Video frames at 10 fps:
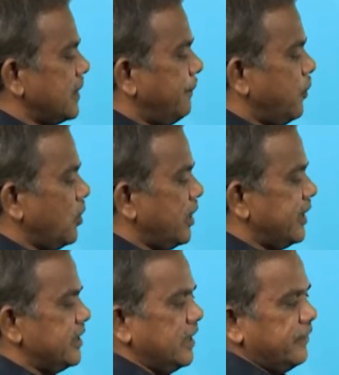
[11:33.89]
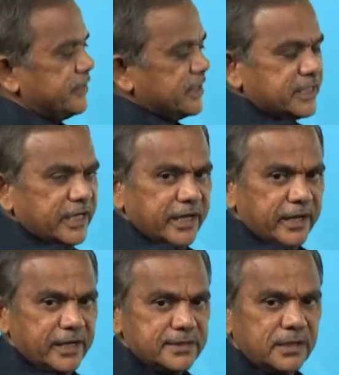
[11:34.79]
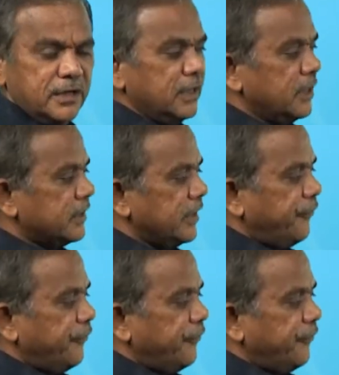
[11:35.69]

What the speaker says: it as a subpolar region of 60 degrees.